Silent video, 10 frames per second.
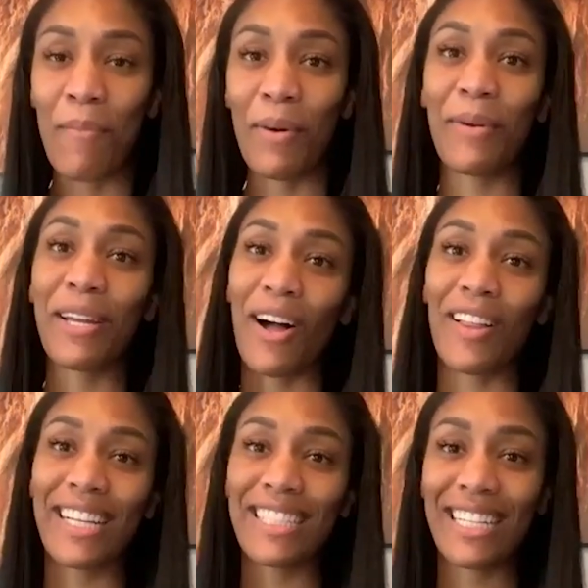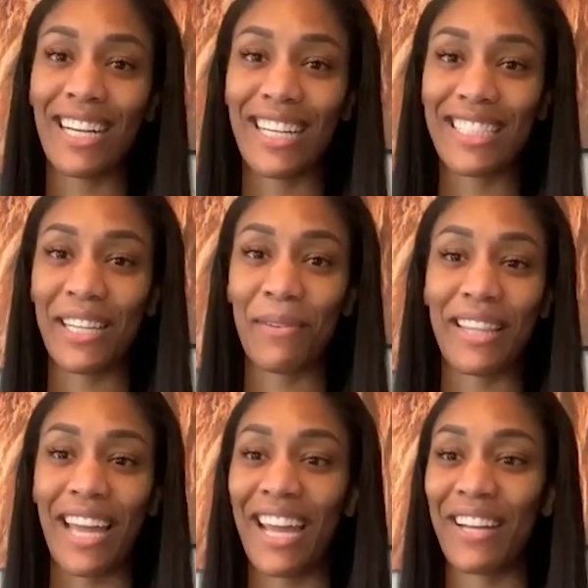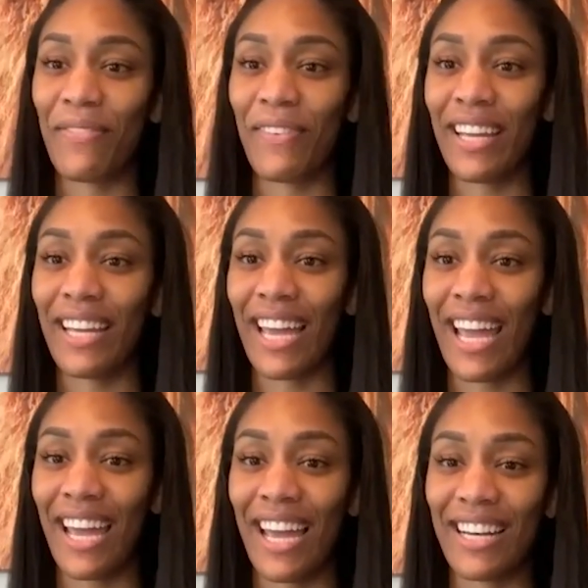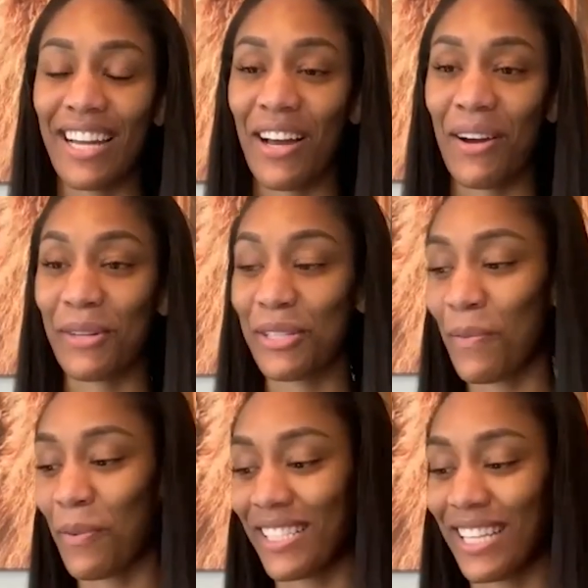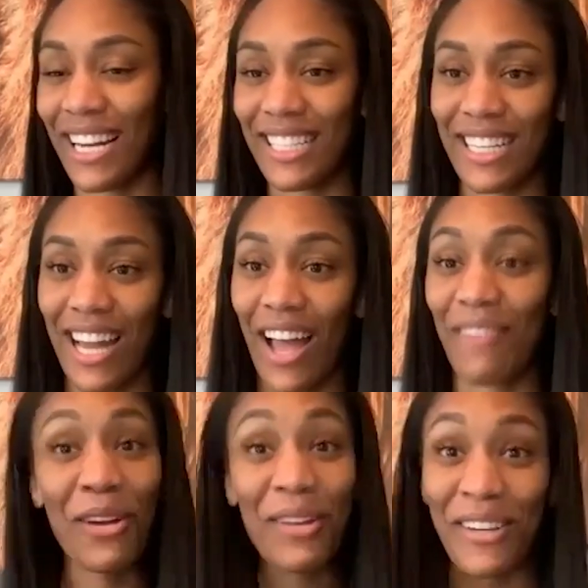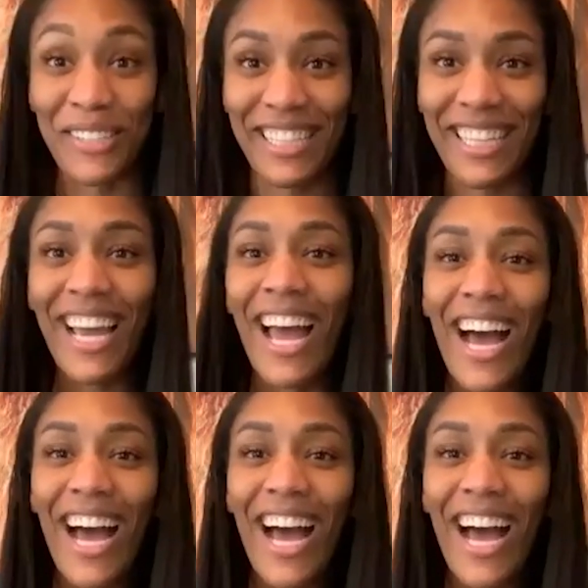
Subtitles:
but we call it Tea with A&P, and we're super excited to now have Tokyo Tea.